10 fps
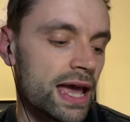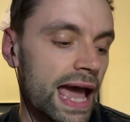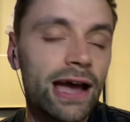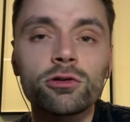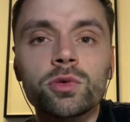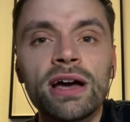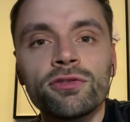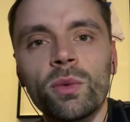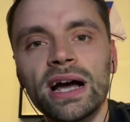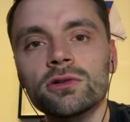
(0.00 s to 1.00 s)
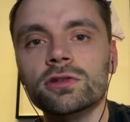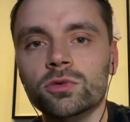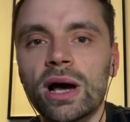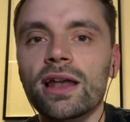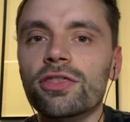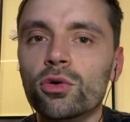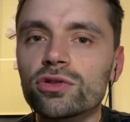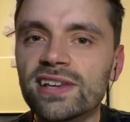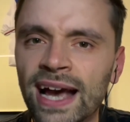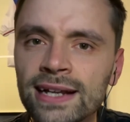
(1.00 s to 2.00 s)
Elsewhere for Wales as well, I
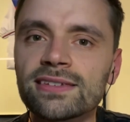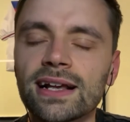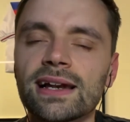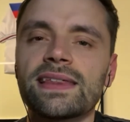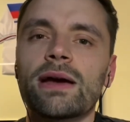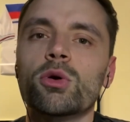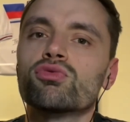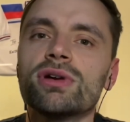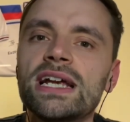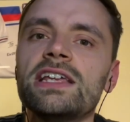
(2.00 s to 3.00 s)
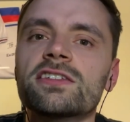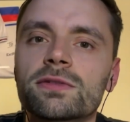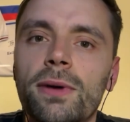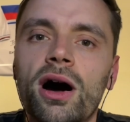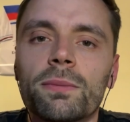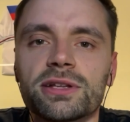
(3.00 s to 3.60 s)
thought tactically they were really smart,